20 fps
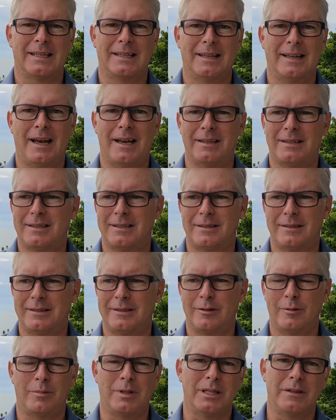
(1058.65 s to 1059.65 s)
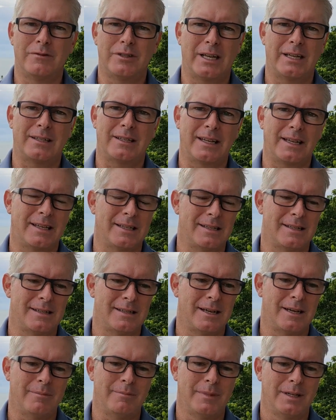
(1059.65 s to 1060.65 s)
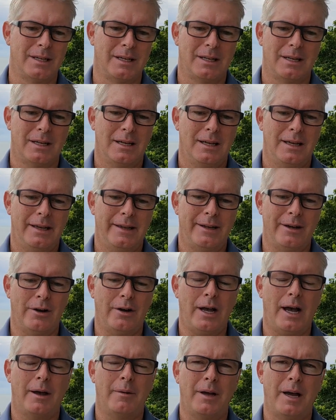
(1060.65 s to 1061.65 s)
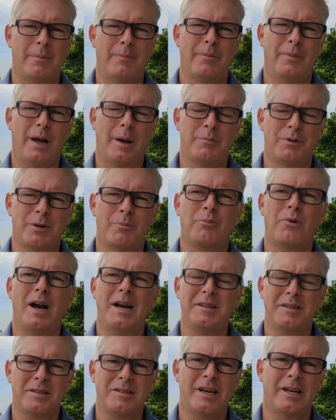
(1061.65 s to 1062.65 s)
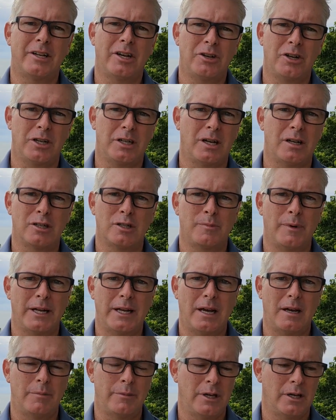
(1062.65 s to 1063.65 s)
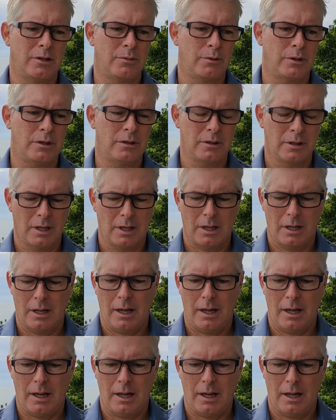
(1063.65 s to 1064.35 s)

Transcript: and I still believe Chainlink is, I'm surprised it's not $100 by now, I'll be honest with you,